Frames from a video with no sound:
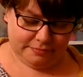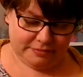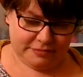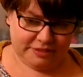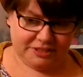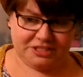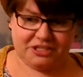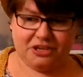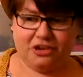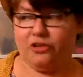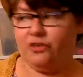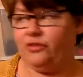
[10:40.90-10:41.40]

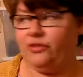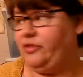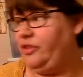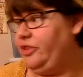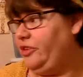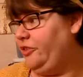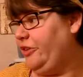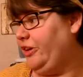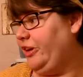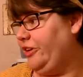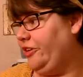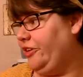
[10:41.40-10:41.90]
So if
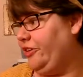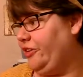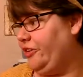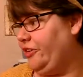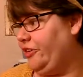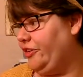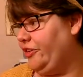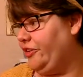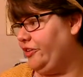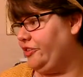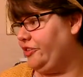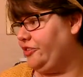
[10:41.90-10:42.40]
you
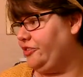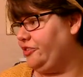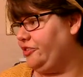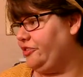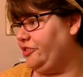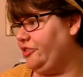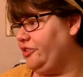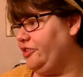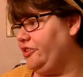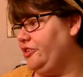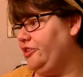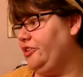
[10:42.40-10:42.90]
hear
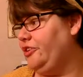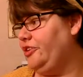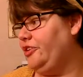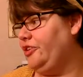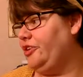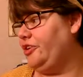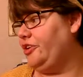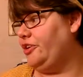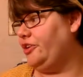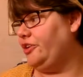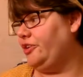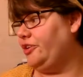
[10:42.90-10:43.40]

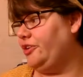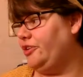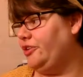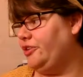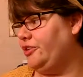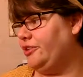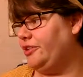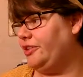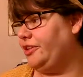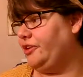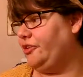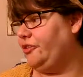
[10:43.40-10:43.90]

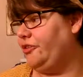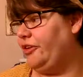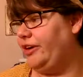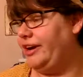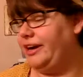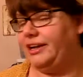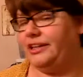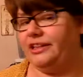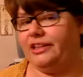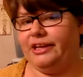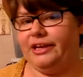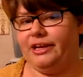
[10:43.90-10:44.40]
the
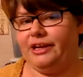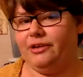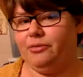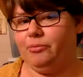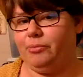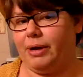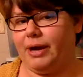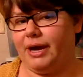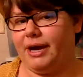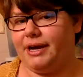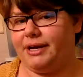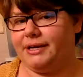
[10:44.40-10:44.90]
crinkling of
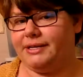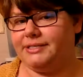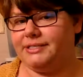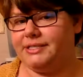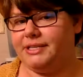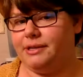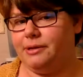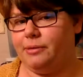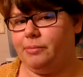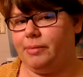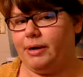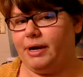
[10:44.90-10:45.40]
bags
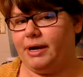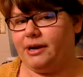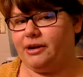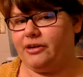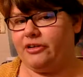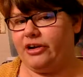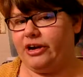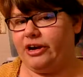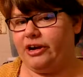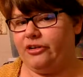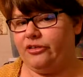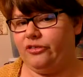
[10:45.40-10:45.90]
in the
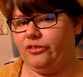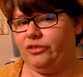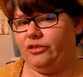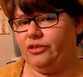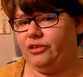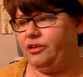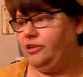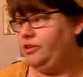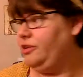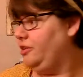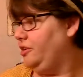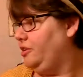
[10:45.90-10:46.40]
background,
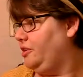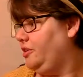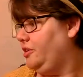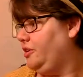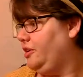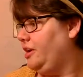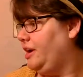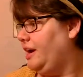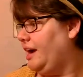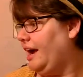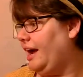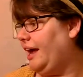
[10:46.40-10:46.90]

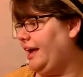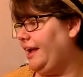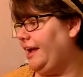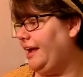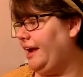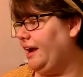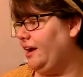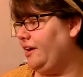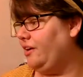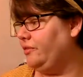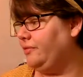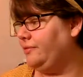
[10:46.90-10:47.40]
I
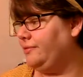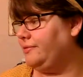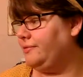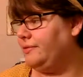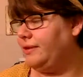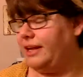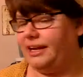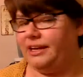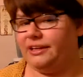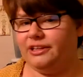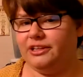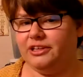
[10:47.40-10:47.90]
have
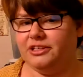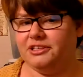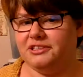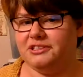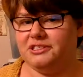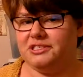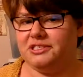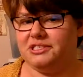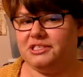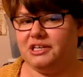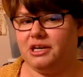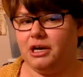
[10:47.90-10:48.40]
like
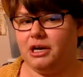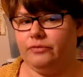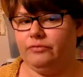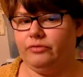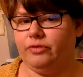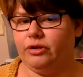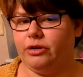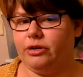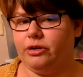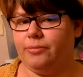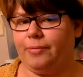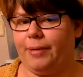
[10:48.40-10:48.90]
those
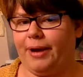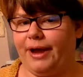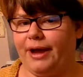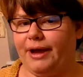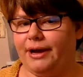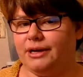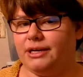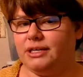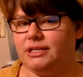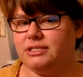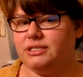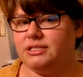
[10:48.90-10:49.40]
comforter
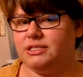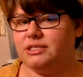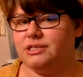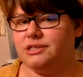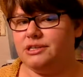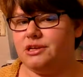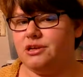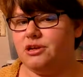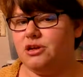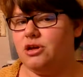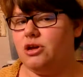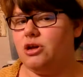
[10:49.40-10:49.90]
bags
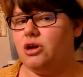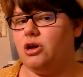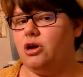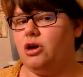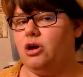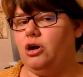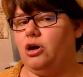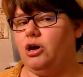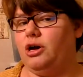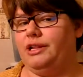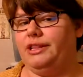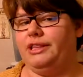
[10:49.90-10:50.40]

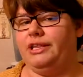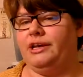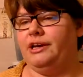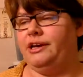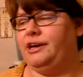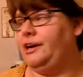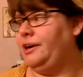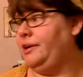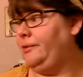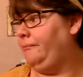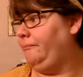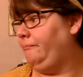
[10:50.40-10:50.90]
on
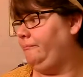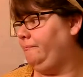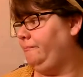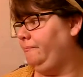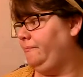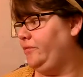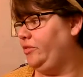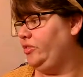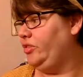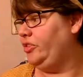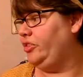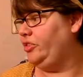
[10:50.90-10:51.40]
the
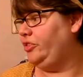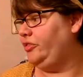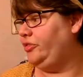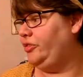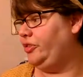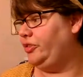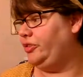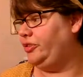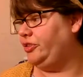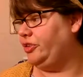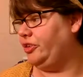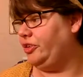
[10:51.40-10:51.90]

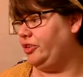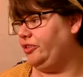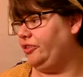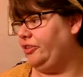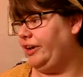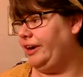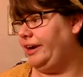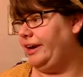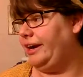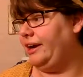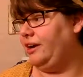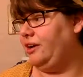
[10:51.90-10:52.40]
futon
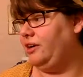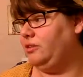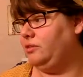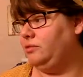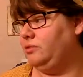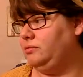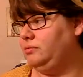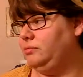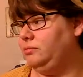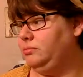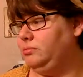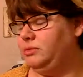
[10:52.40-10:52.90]
right now.
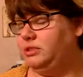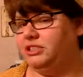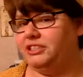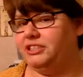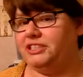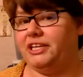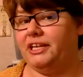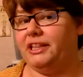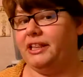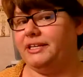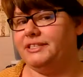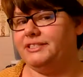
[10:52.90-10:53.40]

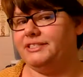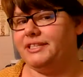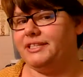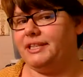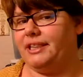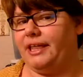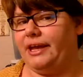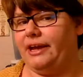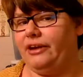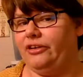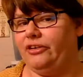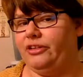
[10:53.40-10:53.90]
She likes to
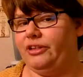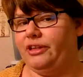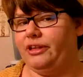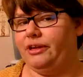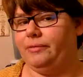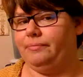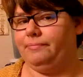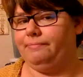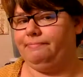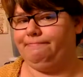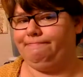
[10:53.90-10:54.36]
lay on them.